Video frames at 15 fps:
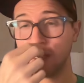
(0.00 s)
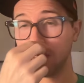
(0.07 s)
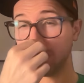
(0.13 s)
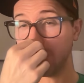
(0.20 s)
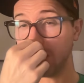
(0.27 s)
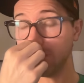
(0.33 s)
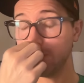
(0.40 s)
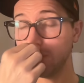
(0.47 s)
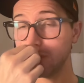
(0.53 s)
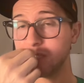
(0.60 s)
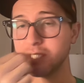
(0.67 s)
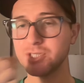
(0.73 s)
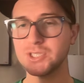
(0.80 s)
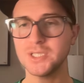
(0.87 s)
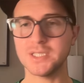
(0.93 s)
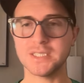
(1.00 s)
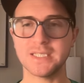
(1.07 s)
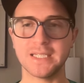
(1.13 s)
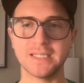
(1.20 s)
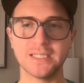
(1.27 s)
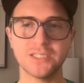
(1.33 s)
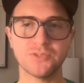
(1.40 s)
my prediction is
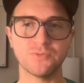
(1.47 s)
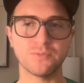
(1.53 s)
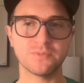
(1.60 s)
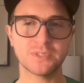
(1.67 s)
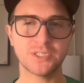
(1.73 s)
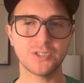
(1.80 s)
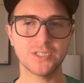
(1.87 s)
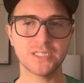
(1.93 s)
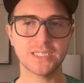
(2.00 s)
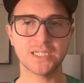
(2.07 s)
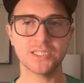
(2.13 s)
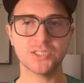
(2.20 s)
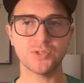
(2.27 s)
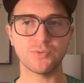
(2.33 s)
that this series against